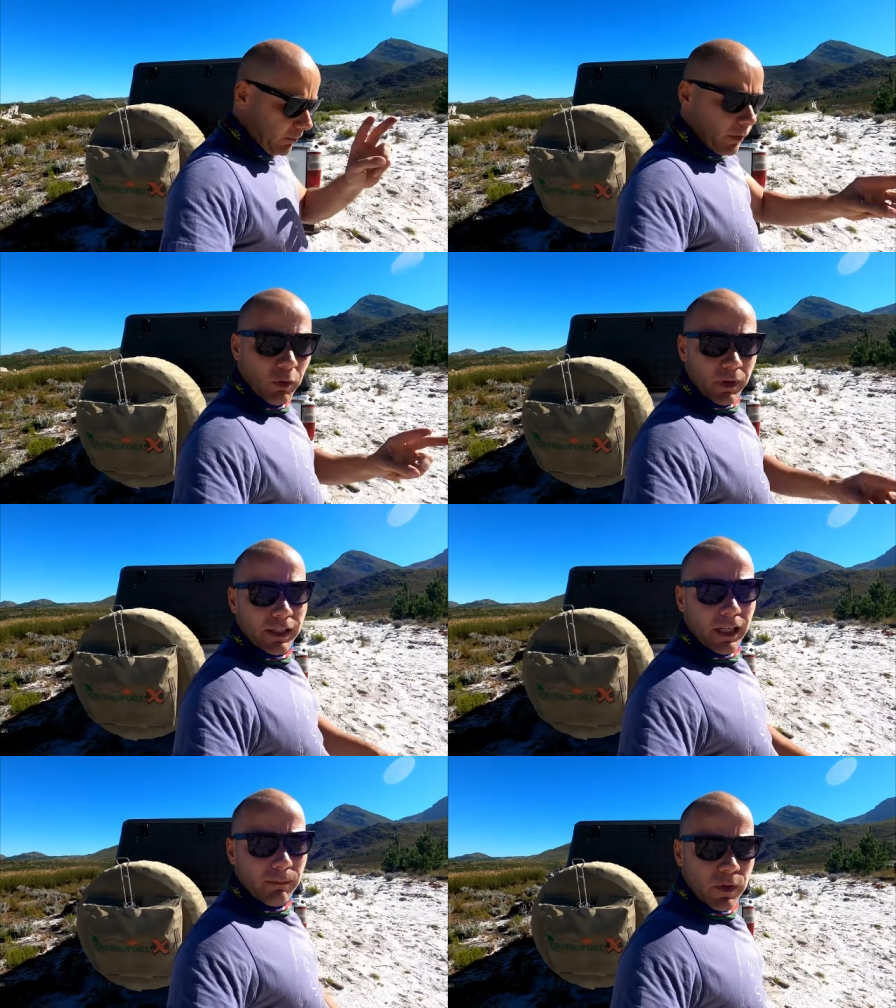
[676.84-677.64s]
Remember when
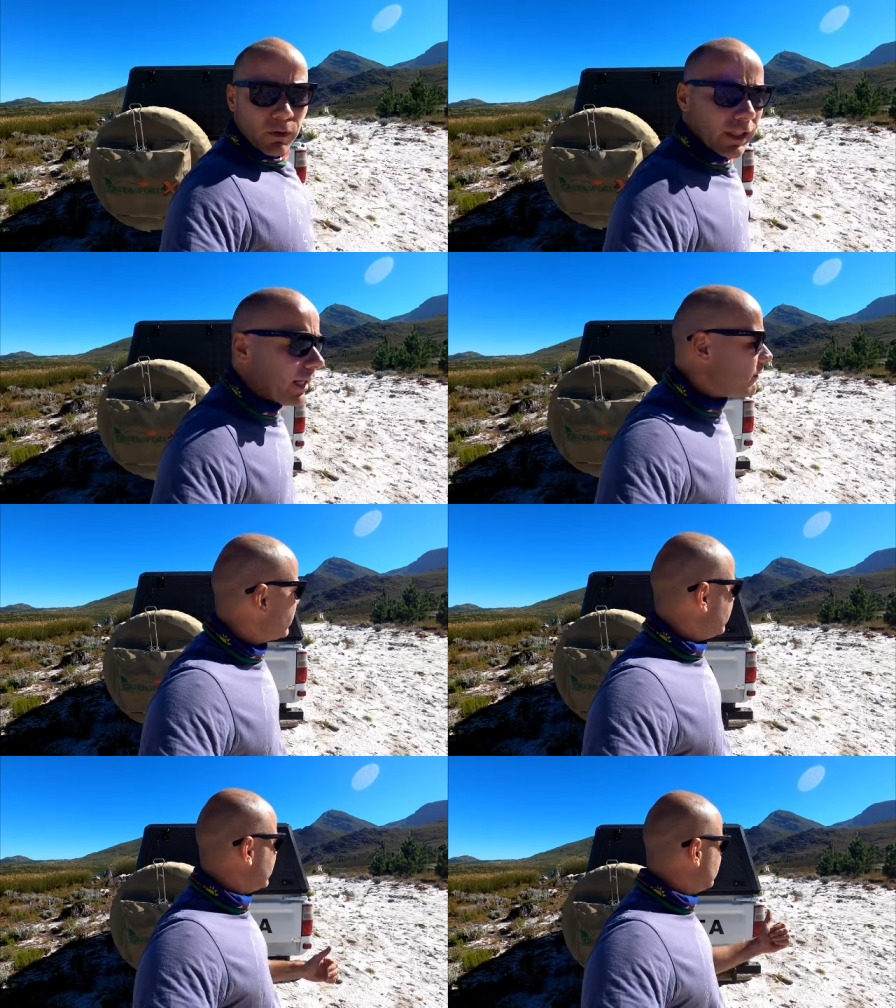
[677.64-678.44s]
it comes to
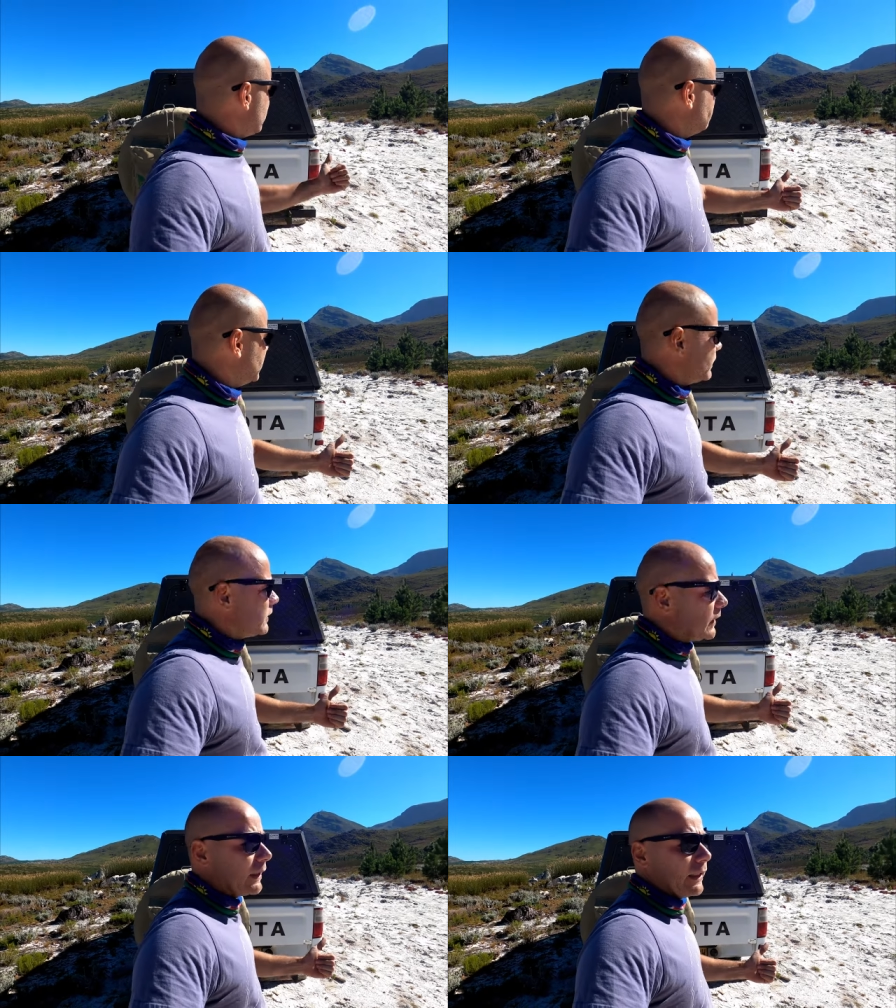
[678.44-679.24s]
recovery, the
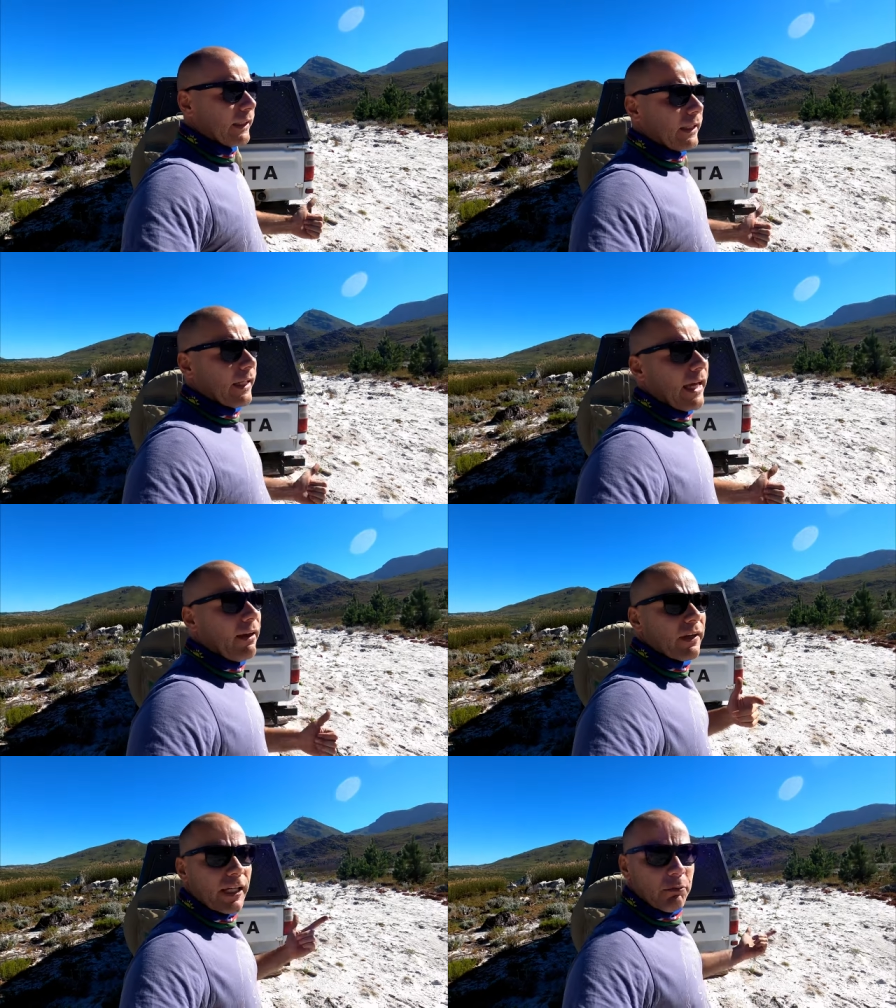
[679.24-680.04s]
equipment
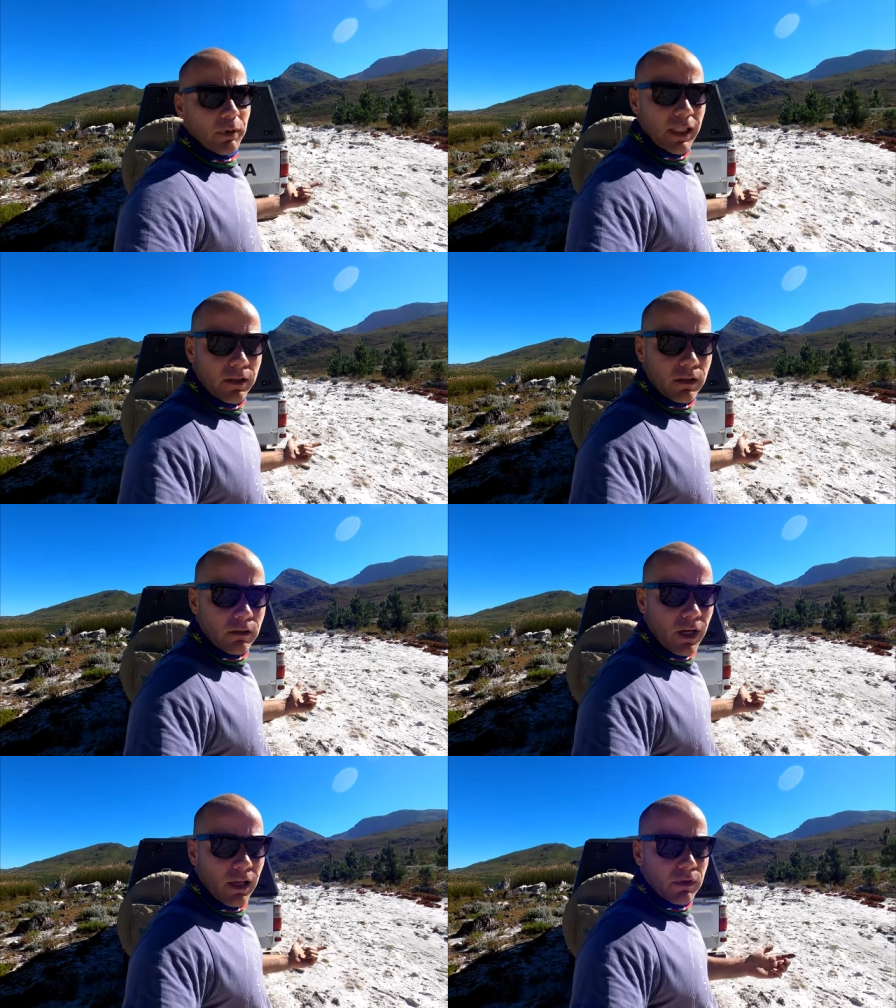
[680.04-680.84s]
and the capabilities
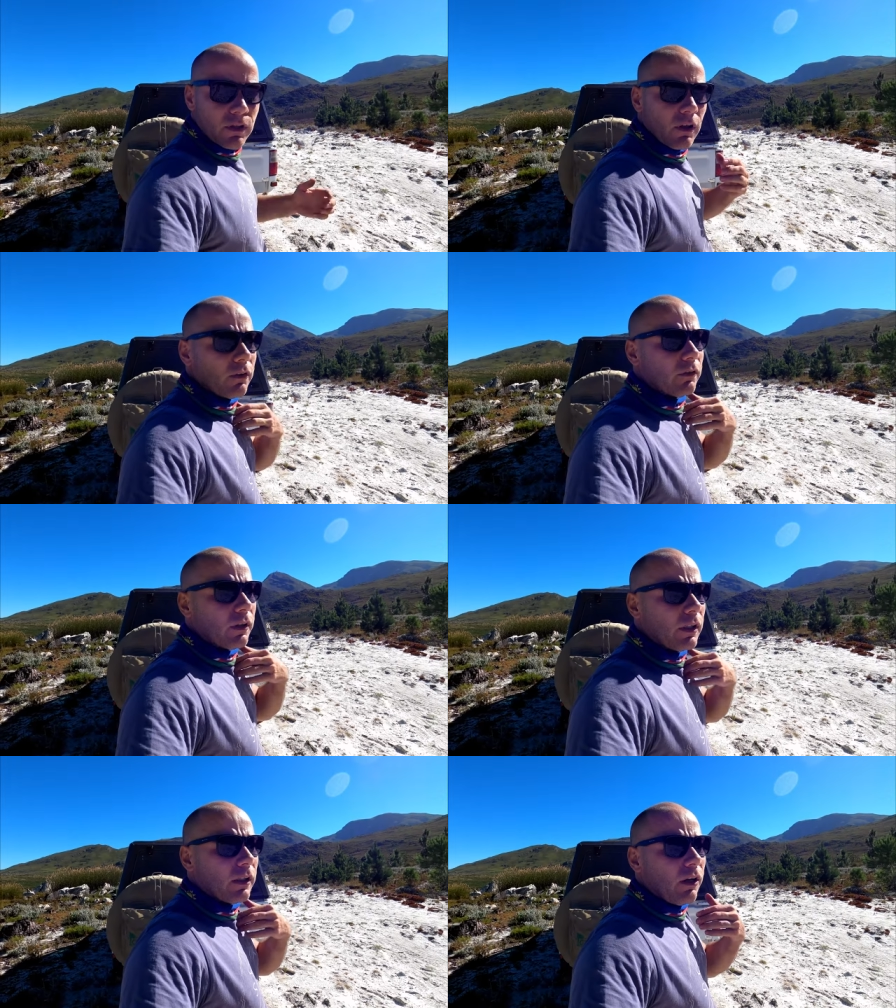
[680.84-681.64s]
you have is not
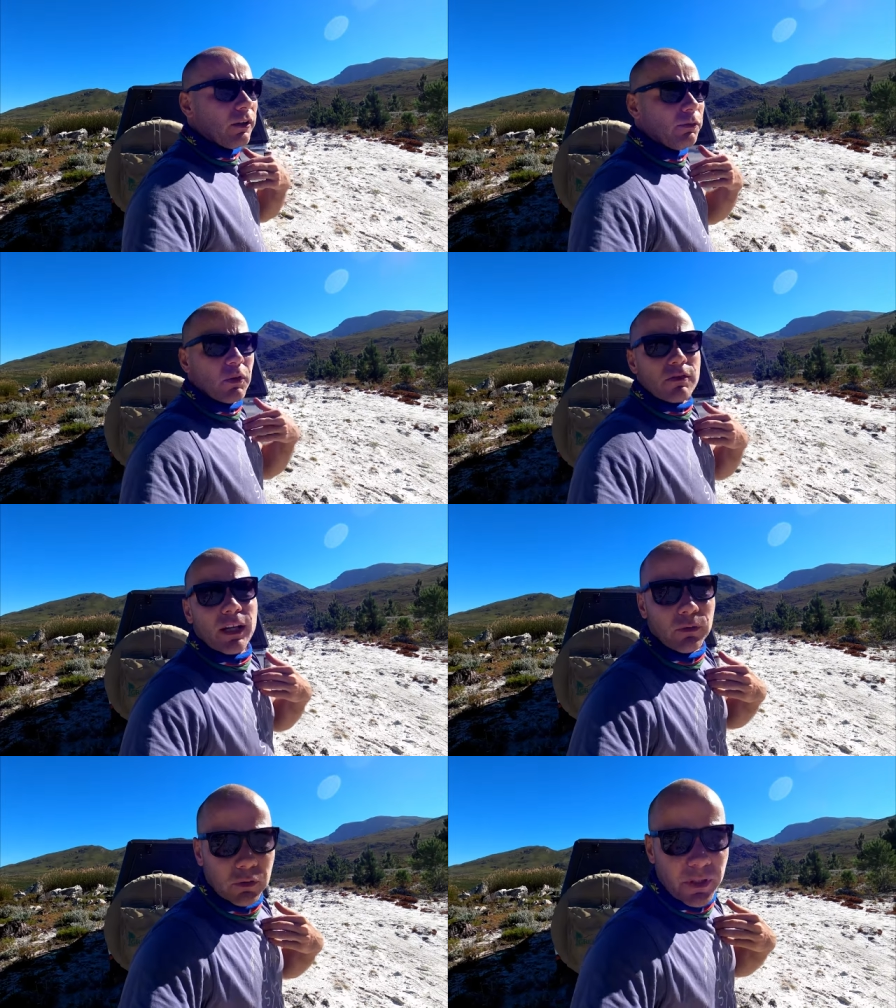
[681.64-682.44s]
only for
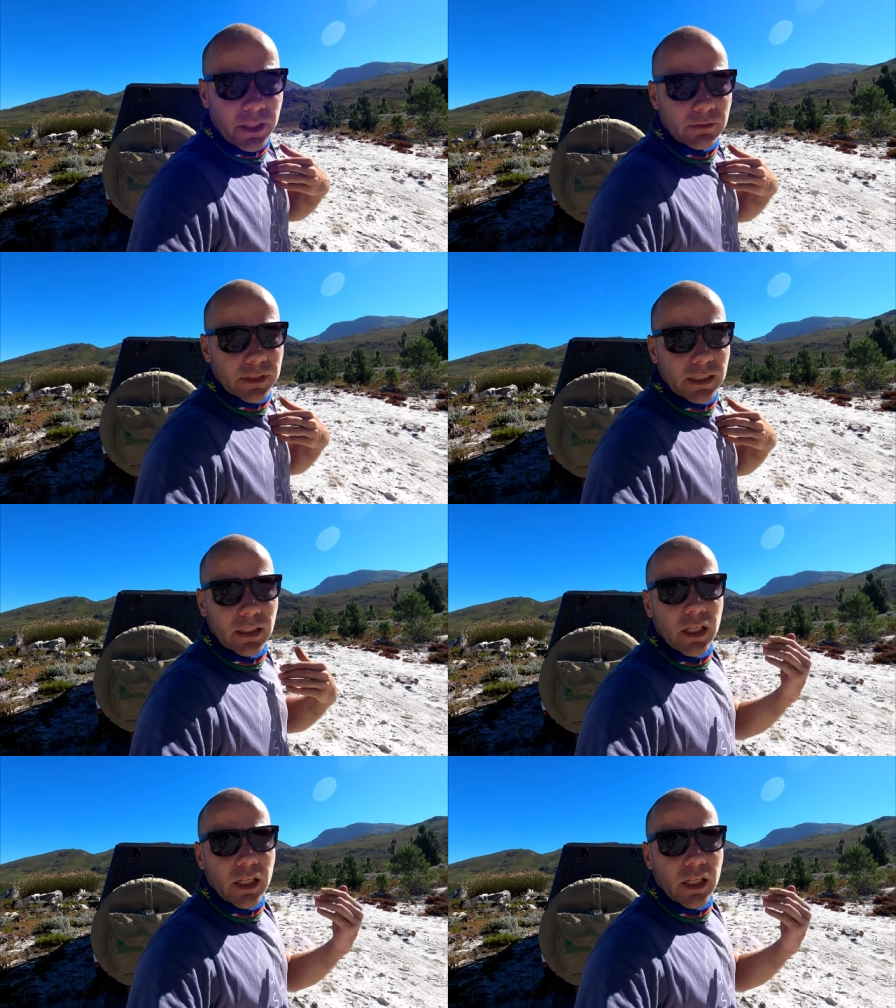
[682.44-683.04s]
yourself to be recovered,